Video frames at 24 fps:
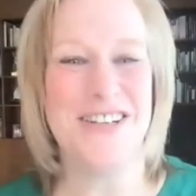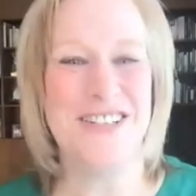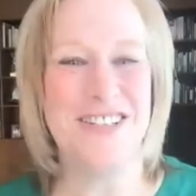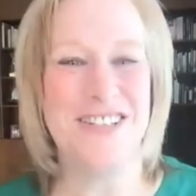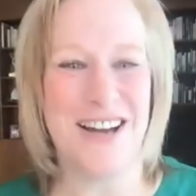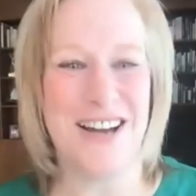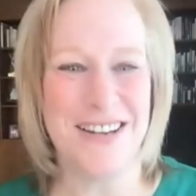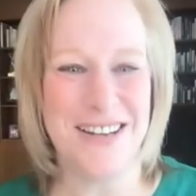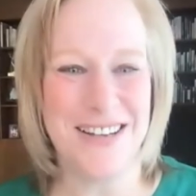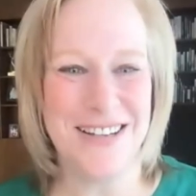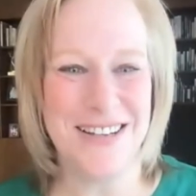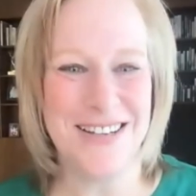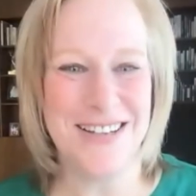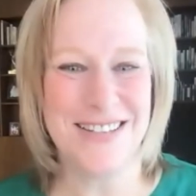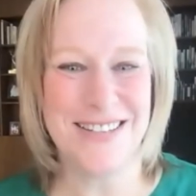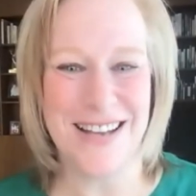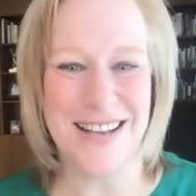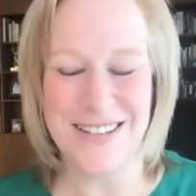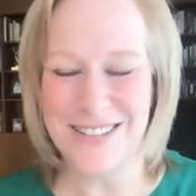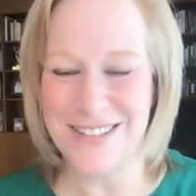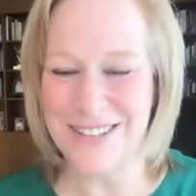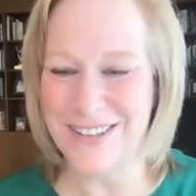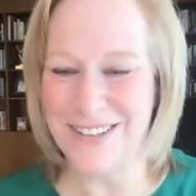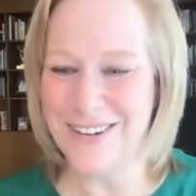Dougie
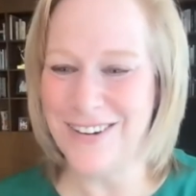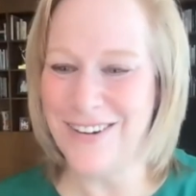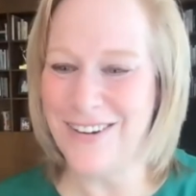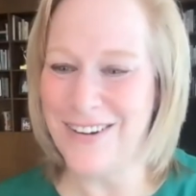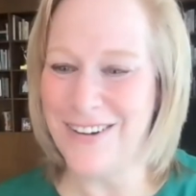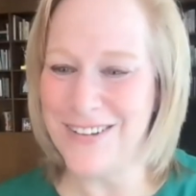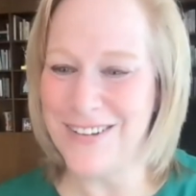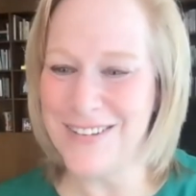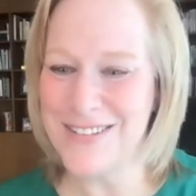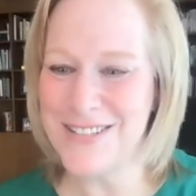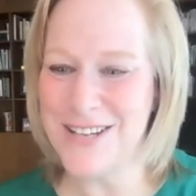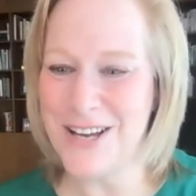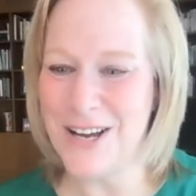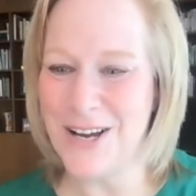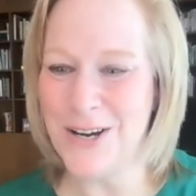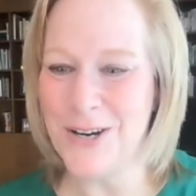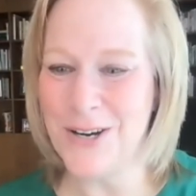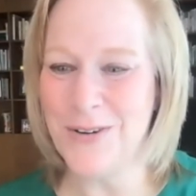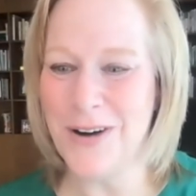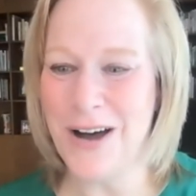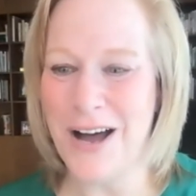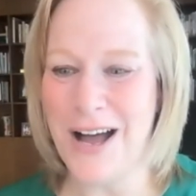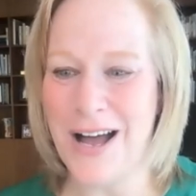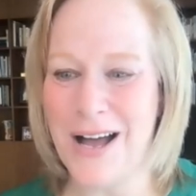Center
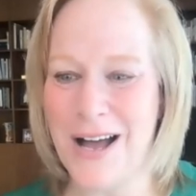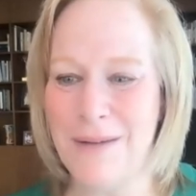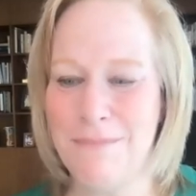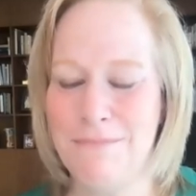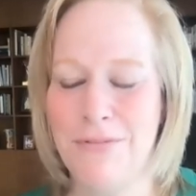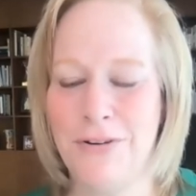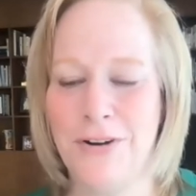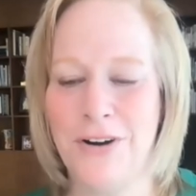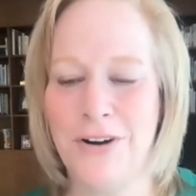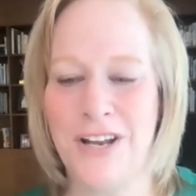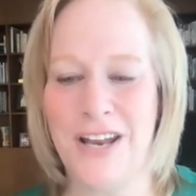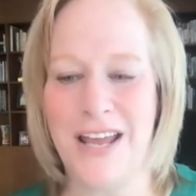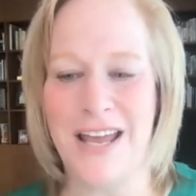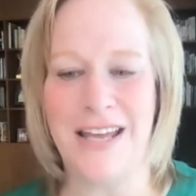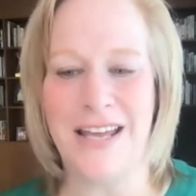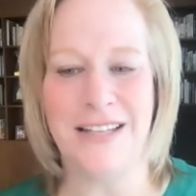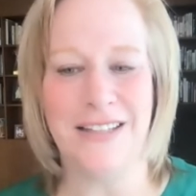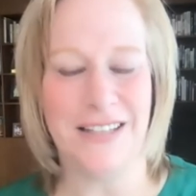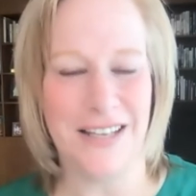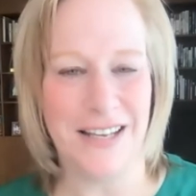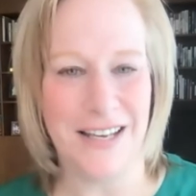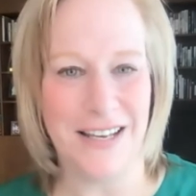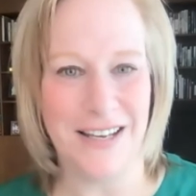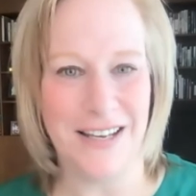also put a
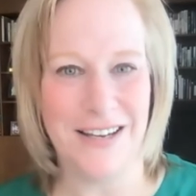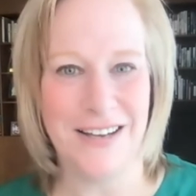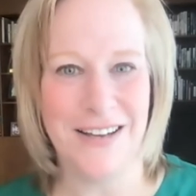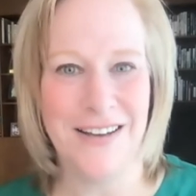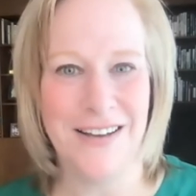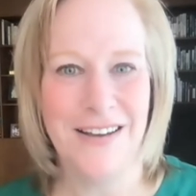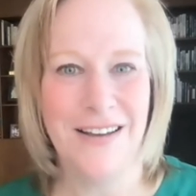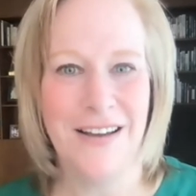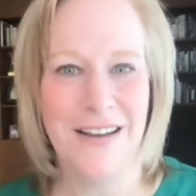link